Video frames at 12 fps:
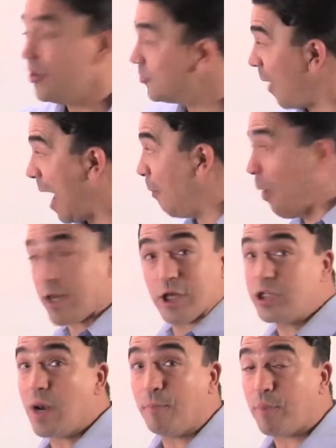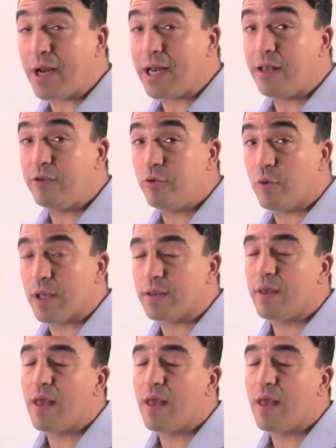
So I want to jump right into it.